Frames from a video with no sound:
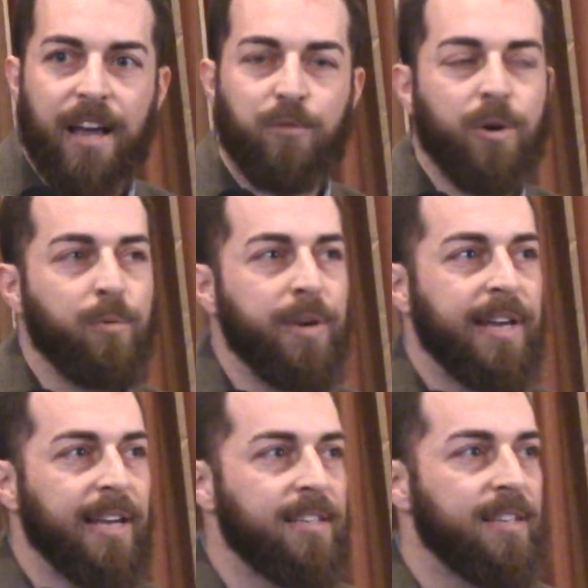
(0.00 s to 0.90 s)
And when
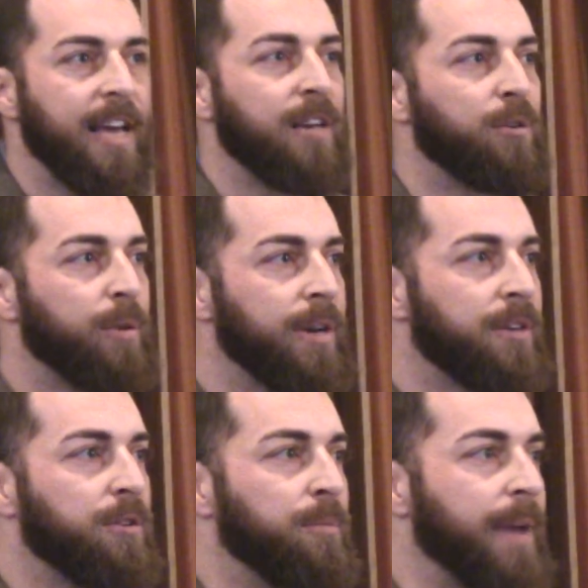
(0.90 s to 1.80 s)
we get to that
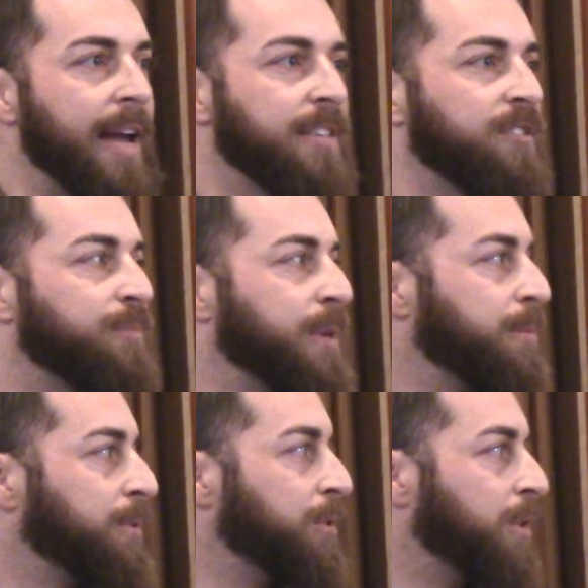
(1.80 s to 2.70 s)
critical mass of
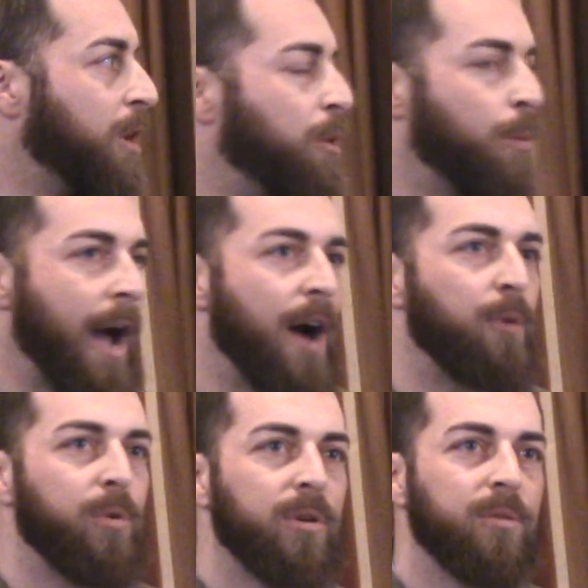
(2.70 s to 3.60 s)
people who go,
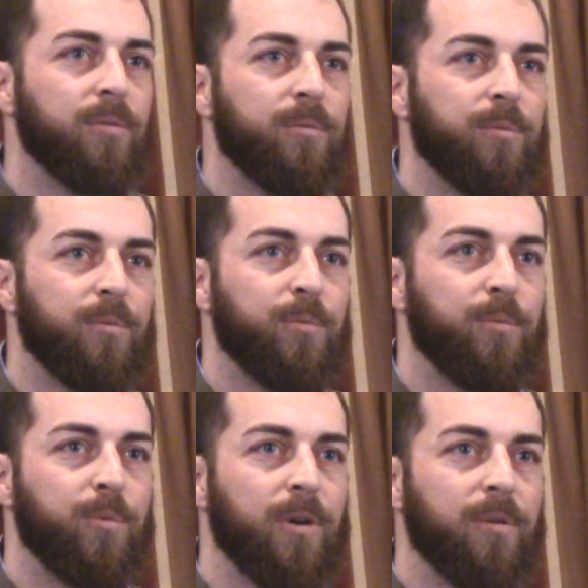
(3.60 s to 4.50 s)
wow,
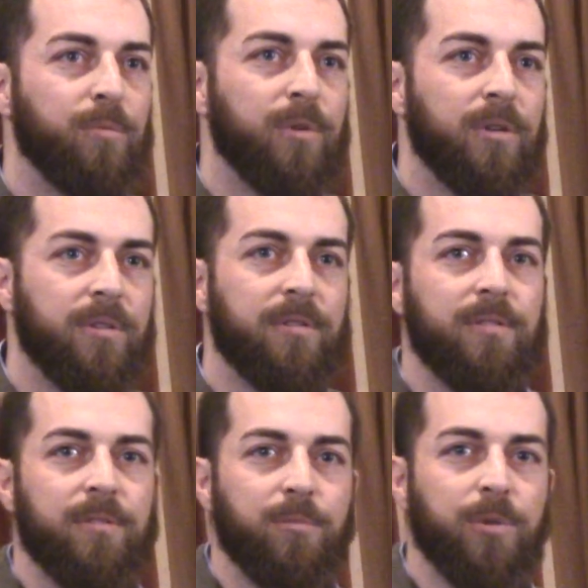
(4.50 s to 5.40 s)

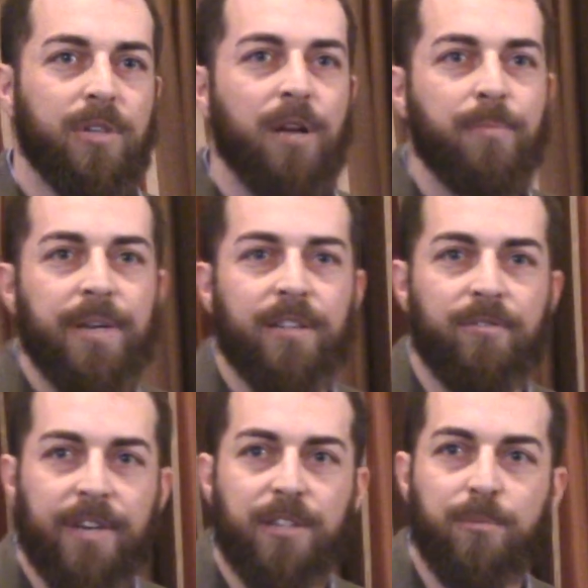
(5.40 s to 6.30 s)
we're done being the
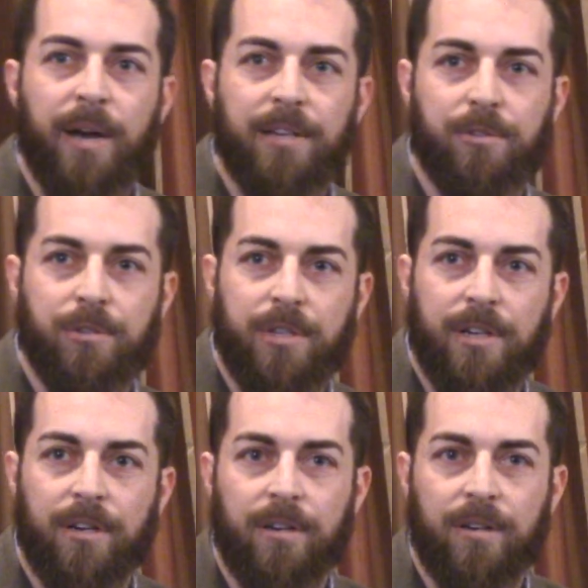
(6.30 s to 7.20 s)
victimizers
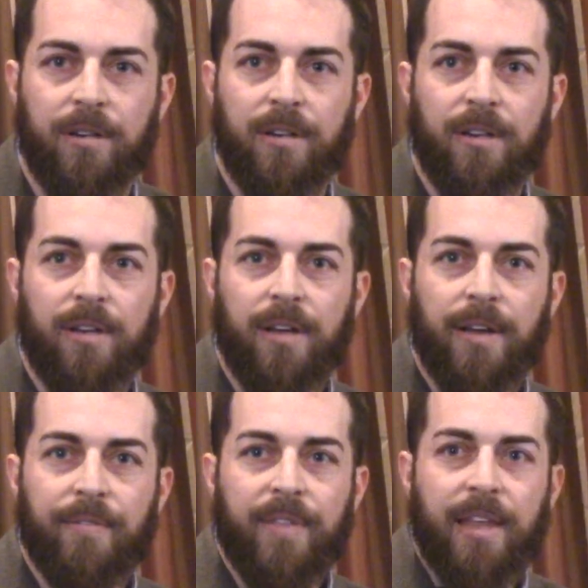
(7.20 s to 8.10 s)
here.
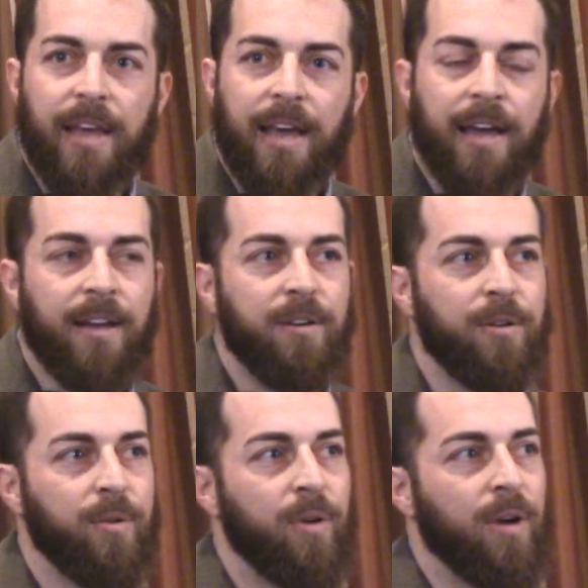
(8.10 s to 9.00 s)
And